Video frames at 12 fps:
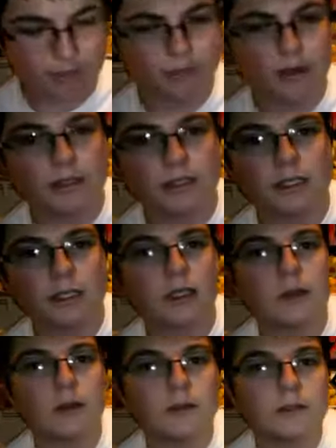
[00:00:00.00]
my friend
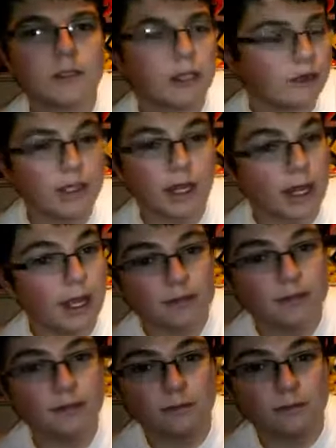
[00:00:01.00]
goes, you know, you gotta
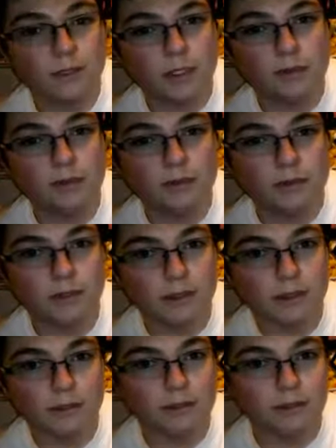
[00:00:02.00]
ask him, you know,
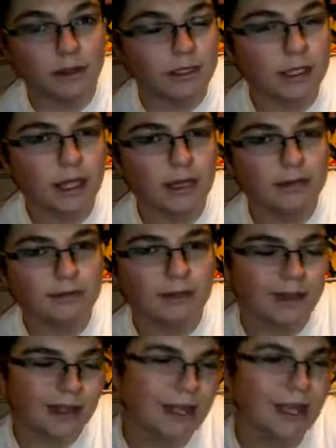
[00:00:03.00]
are they selling that? And I was
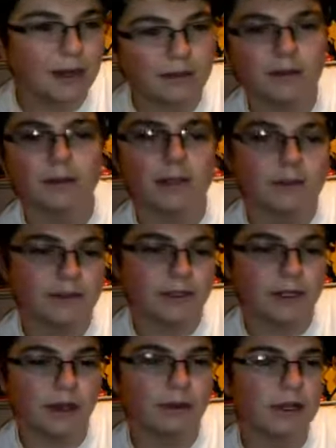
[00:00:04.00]
like, eh, I don't know, they
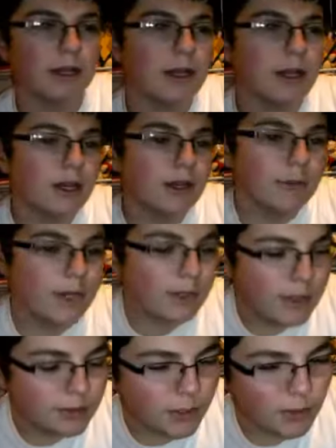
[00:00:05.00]
usually don't. But
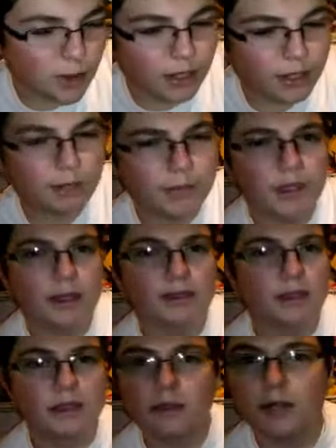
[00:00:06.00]
anyways, we were walking up there, and I
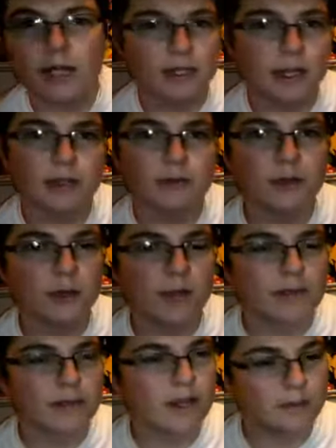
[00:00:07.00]
said, you know, you guys got any
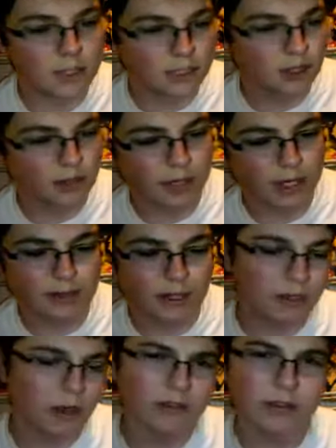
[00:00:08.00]
Dreamcast games? He showed me, and I
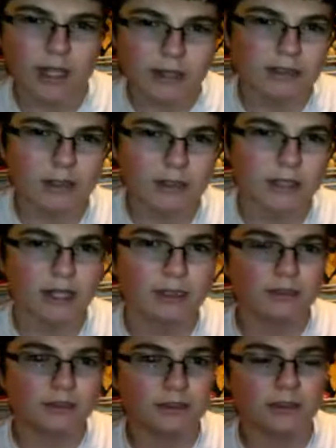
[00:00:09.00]
said, also, you guys selling
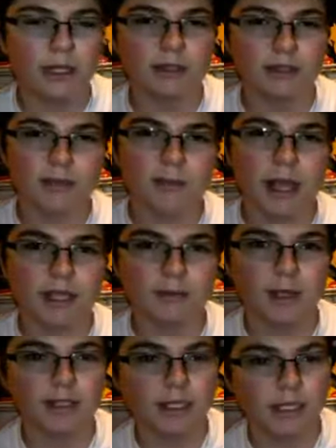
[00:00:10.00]
that Genesis
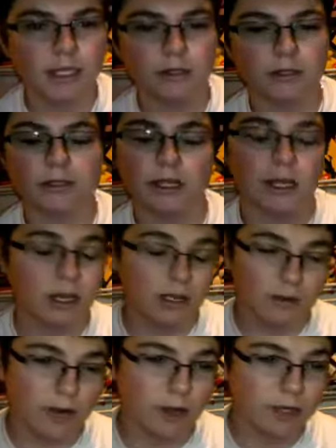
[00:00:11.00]
box back there? He goes,
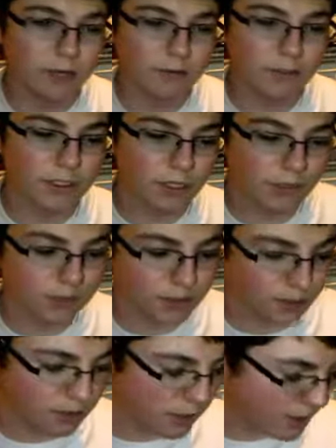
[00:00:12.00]
well, I don't really know,
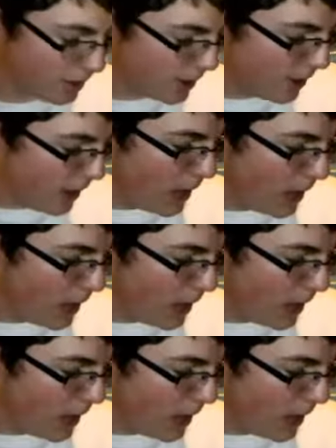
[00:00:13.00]
so uh,